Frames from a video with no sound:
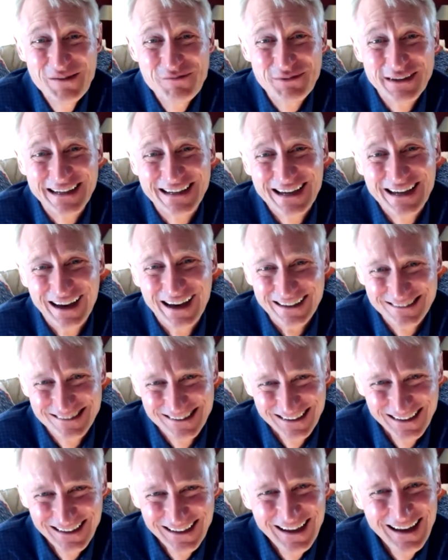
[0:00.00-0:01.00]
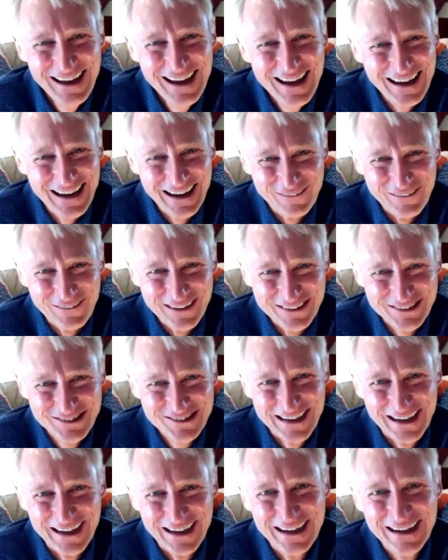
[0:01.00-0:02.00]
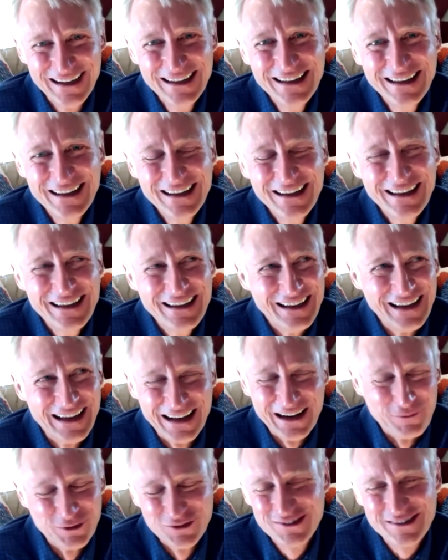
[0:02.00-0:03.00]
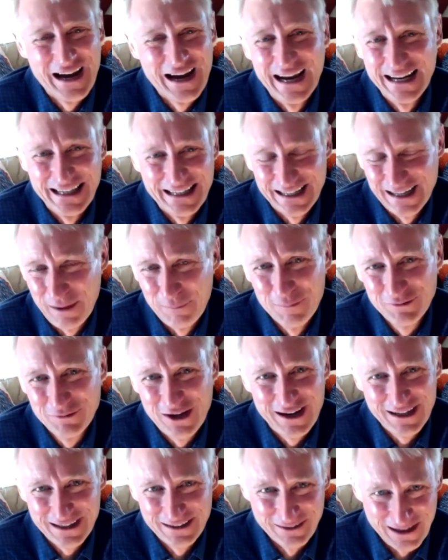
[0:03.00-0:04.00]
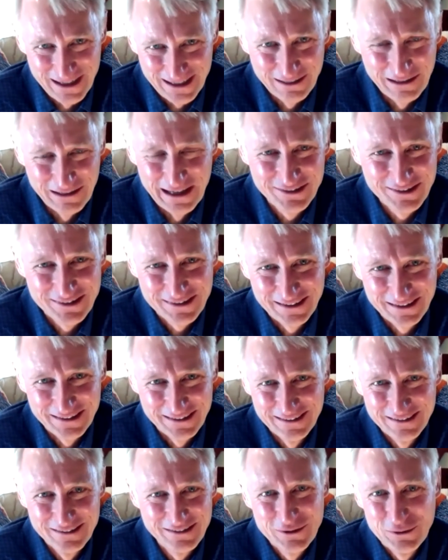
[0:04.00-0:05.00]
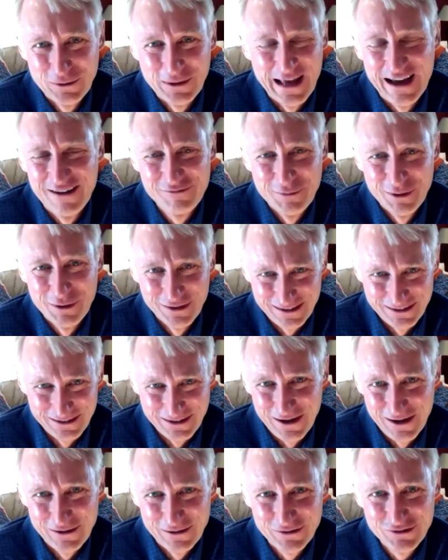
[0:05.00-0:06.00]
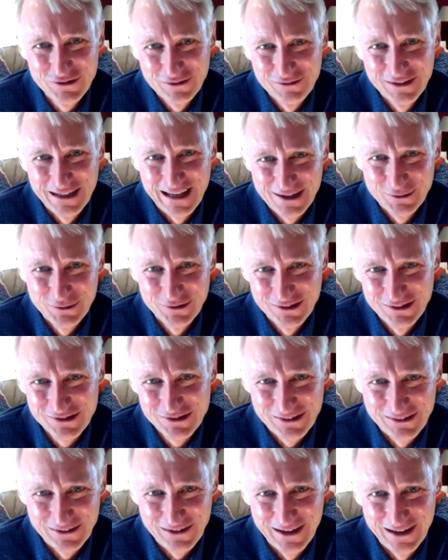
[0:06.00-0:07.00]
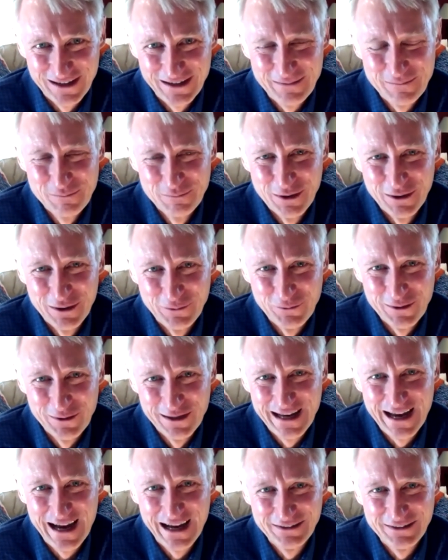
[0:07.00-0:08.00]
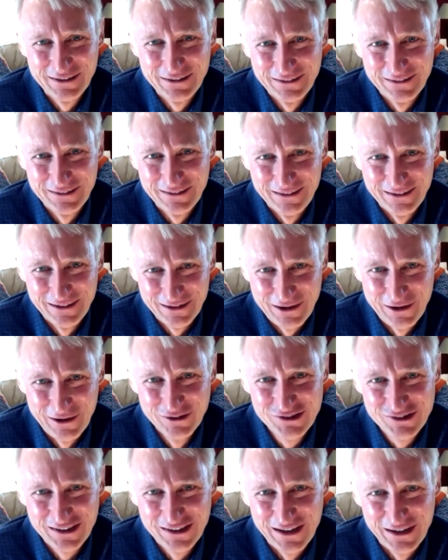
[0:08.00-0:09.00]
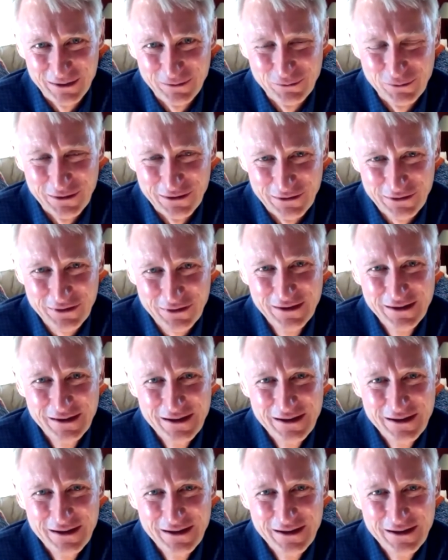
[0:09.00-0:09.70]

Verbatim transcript: because it was, uh, and it was tiny. I'm talking like less than two and a half million dollars of an acquisition, right? But we had to negotiate with,